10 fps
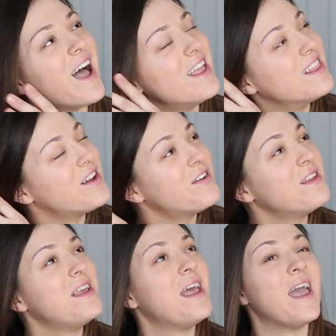I
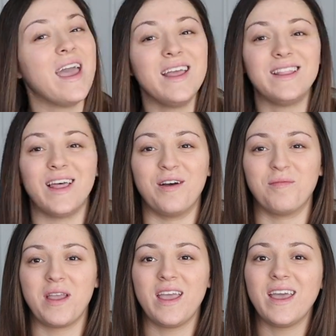literally hate them
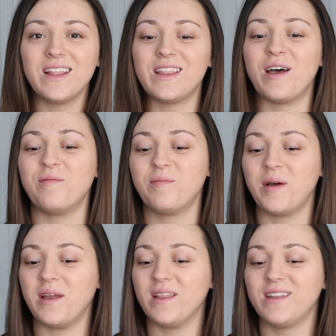I hate them
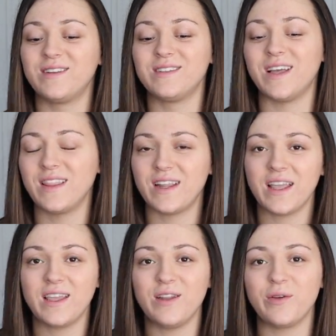but there's nothing I
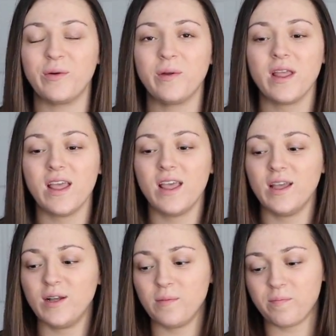can do
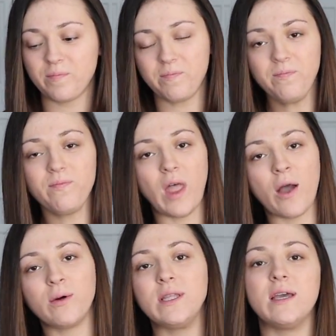
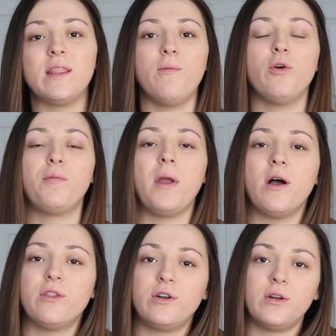I would get them with my
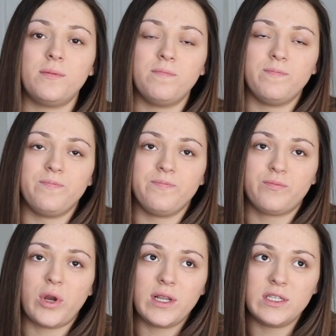other
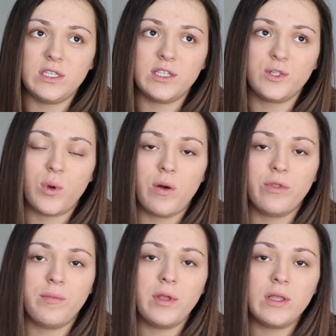pregnancies as well.
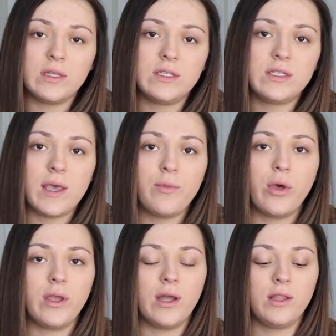With Amelia and Samuel,
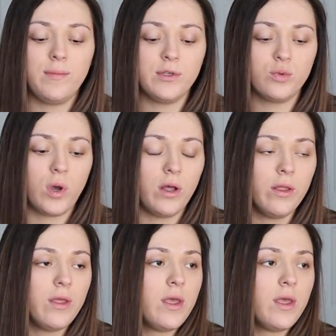I got them as well.